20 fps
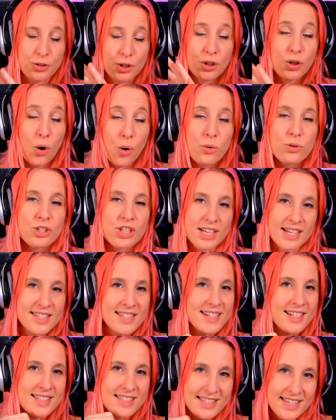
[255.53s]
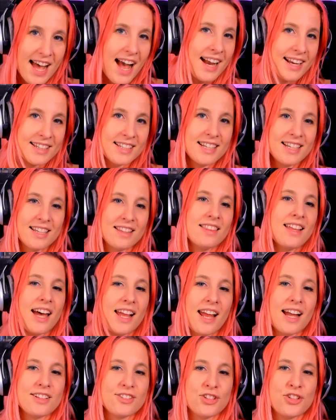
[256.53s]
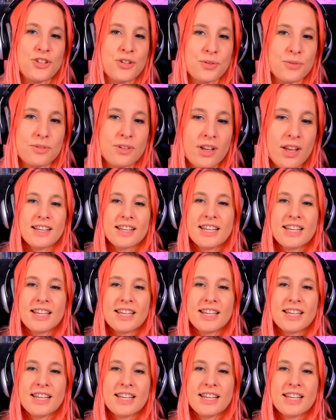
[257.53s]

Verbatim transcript: The coach is exactly in that attitude.